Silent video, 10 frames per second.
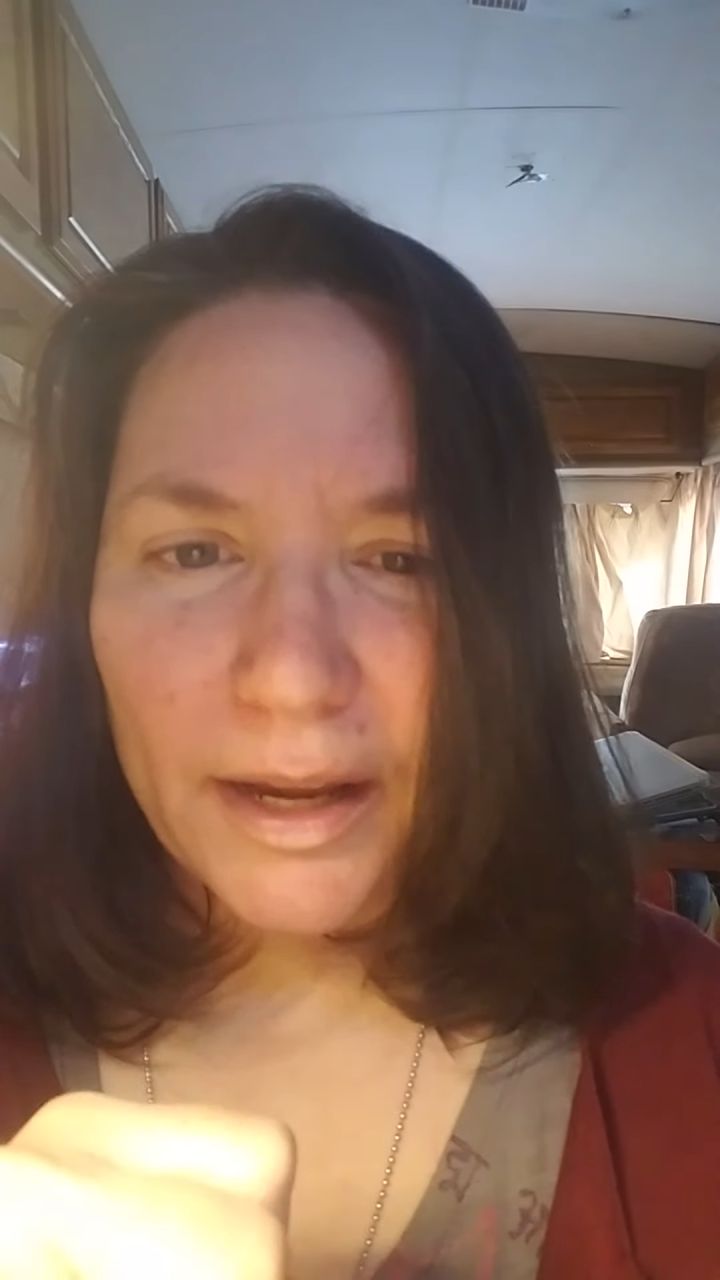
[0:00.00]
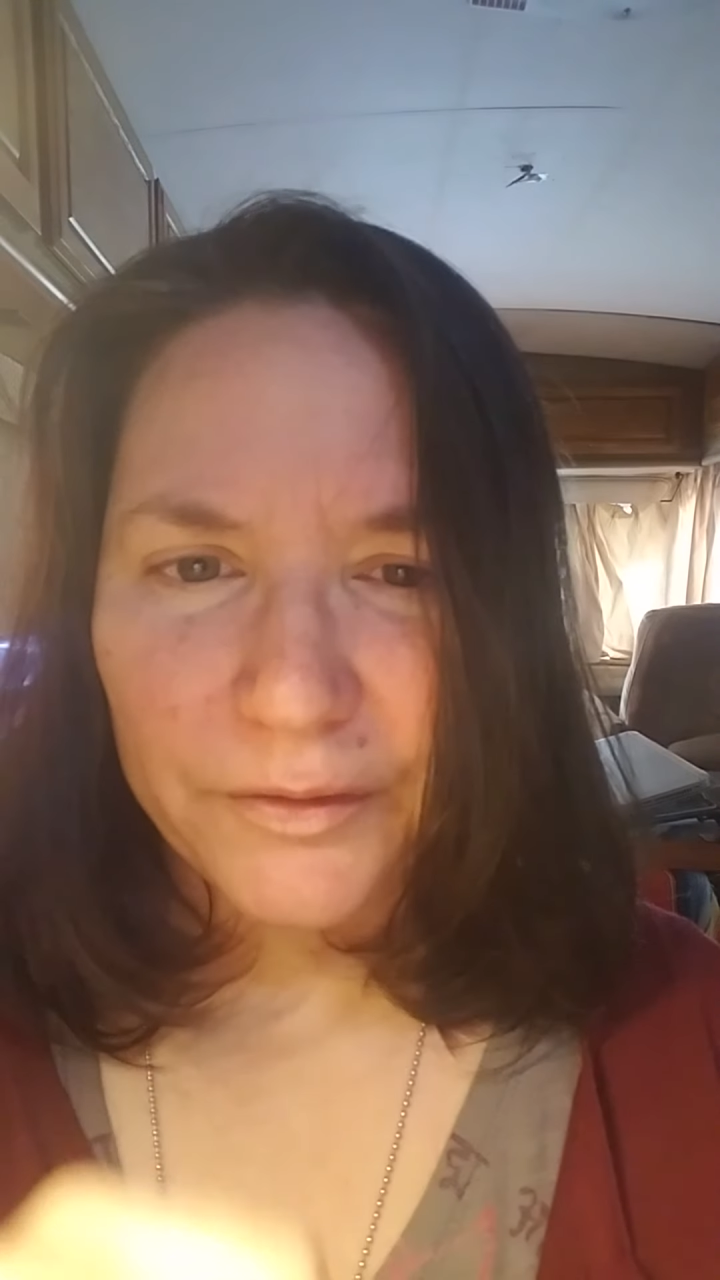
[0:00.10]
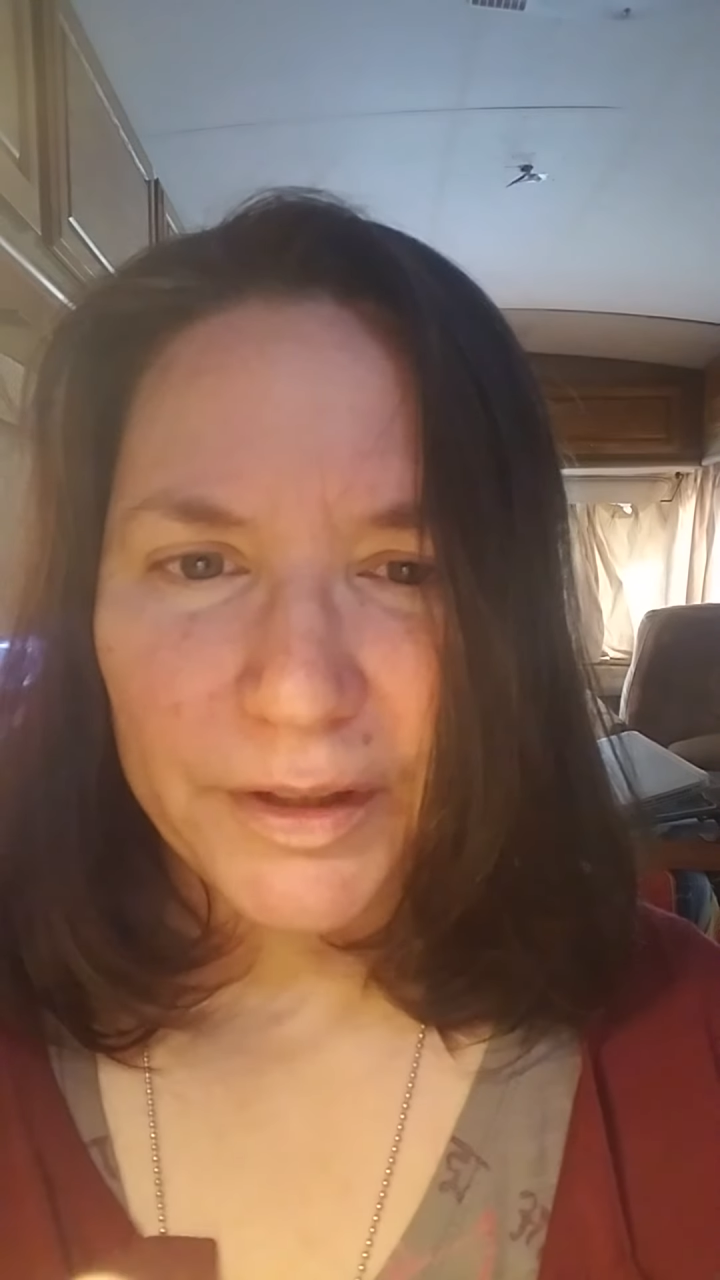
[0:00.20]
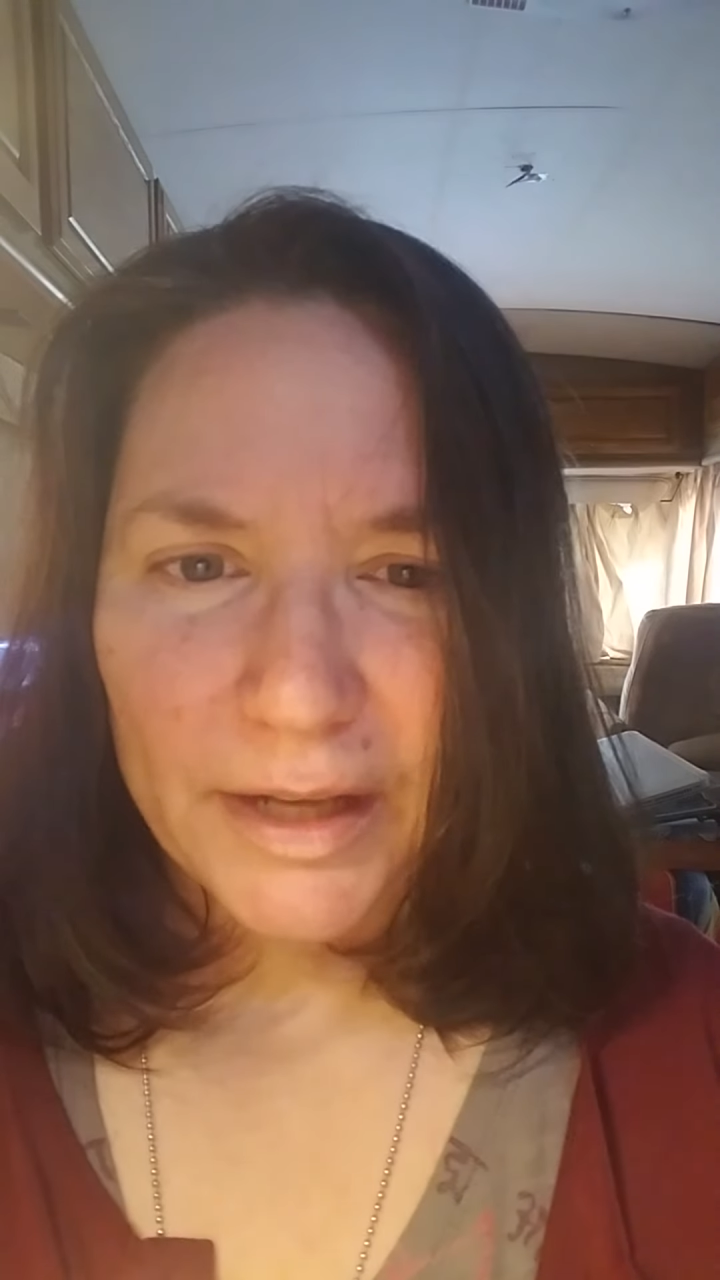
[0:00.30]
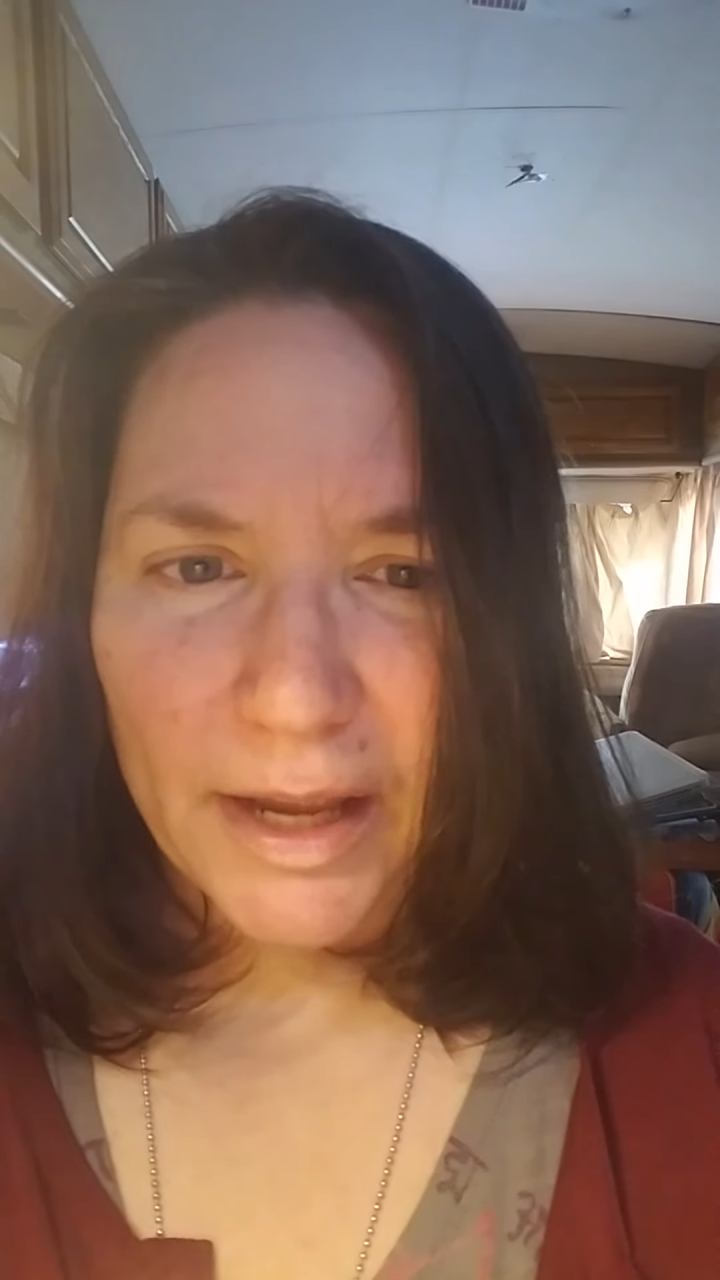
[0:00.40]

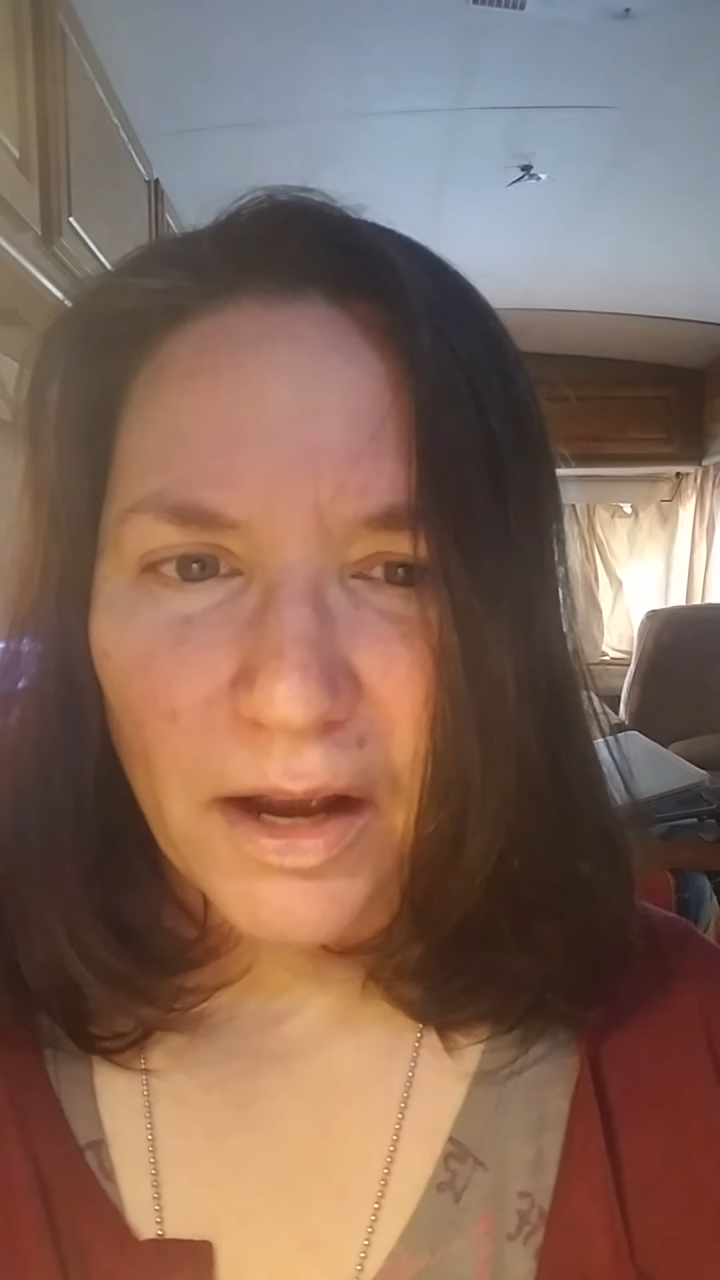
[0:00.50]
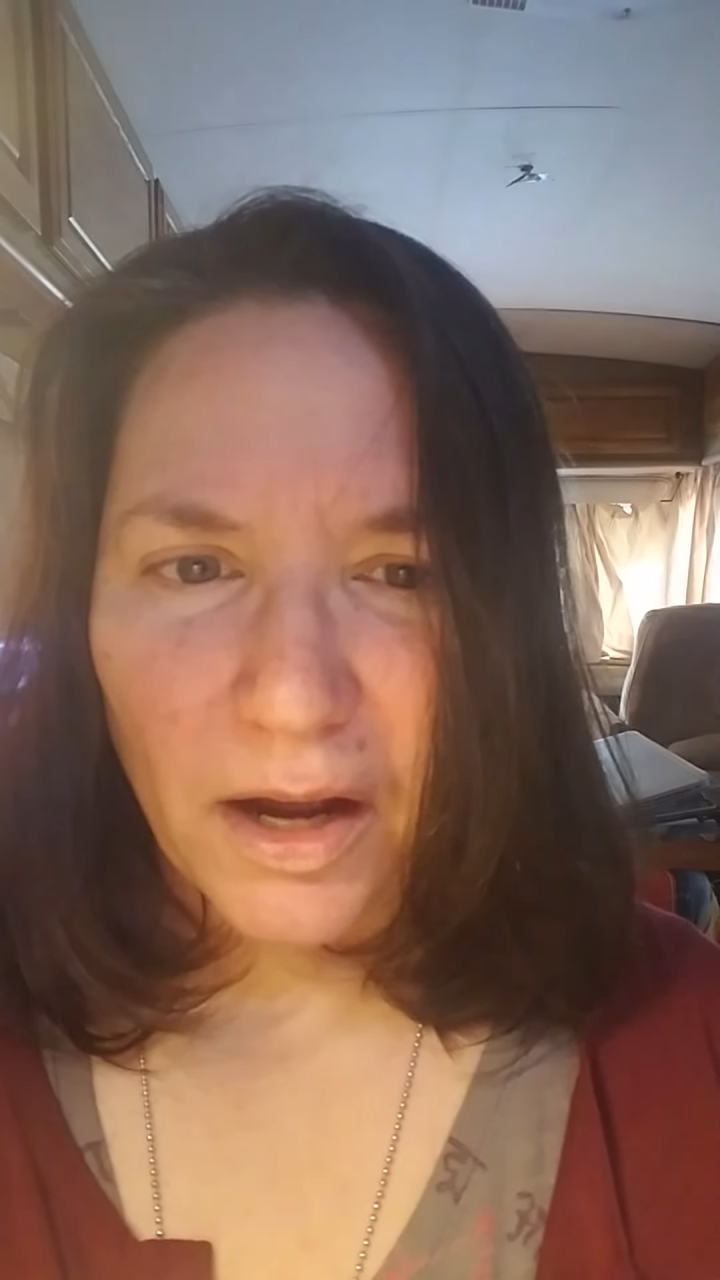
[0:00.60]
every day